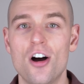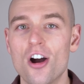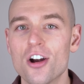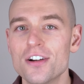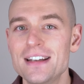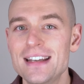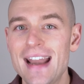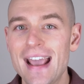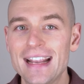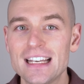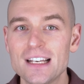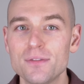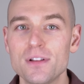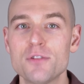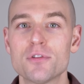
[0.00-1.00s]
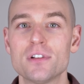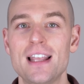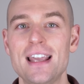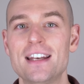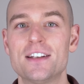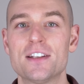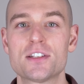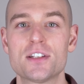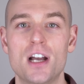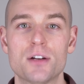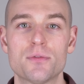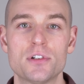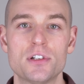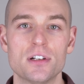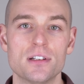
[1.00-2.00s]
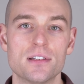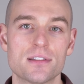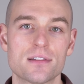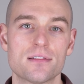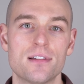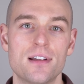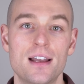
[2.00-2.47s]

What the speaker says: are negatively related to stock returns.